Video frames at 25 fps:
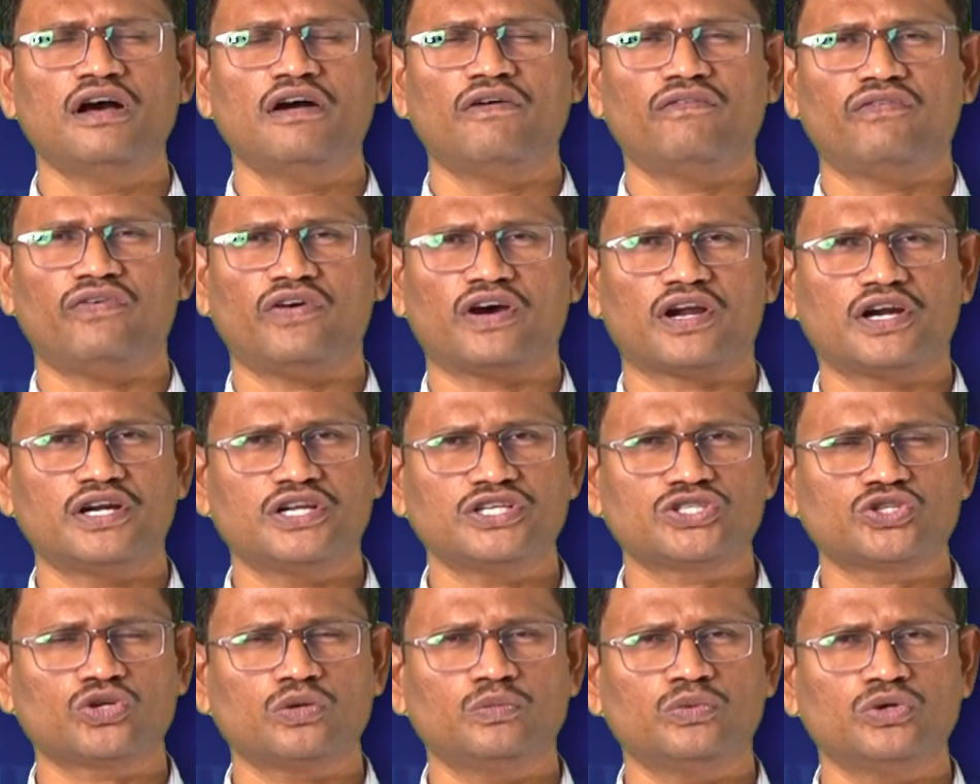for
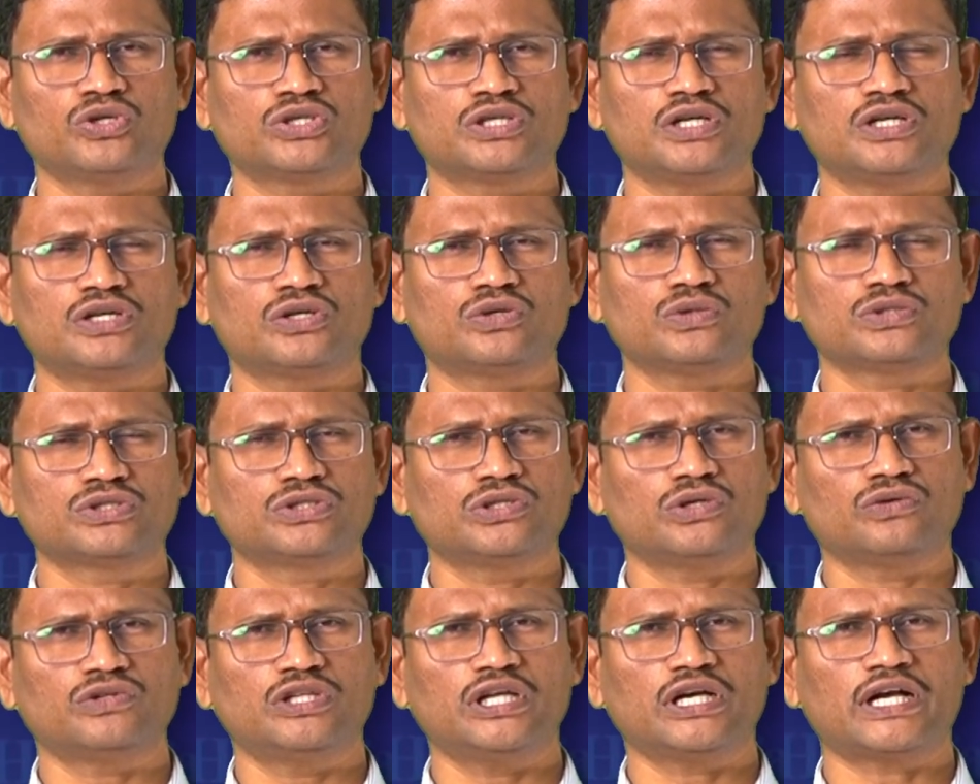distribution to
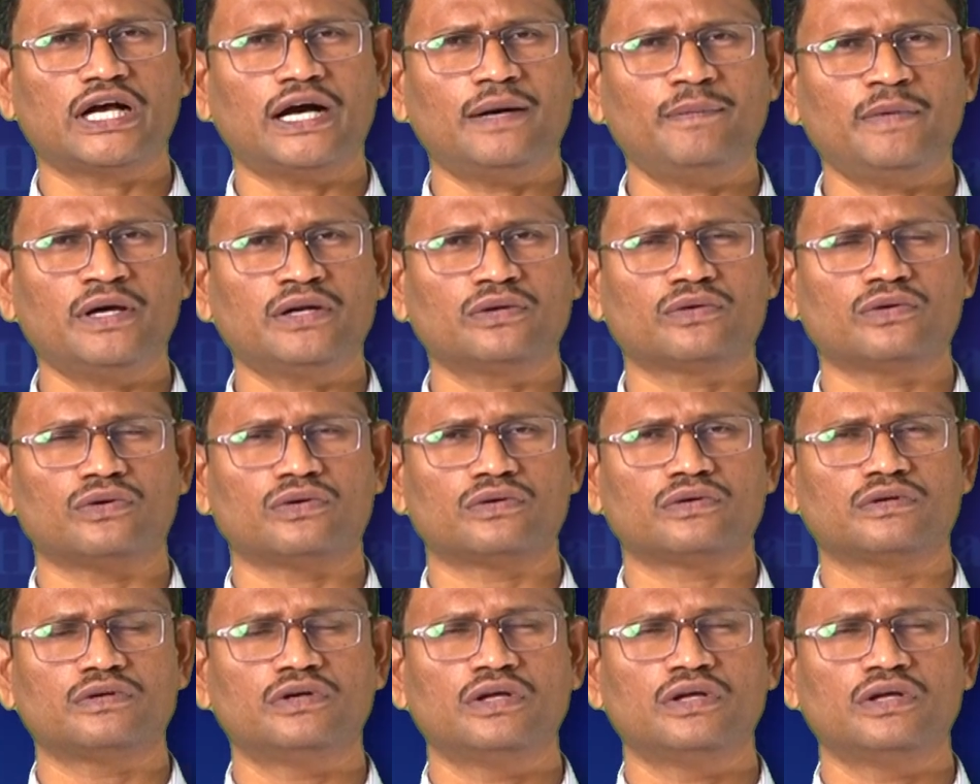serve the common good.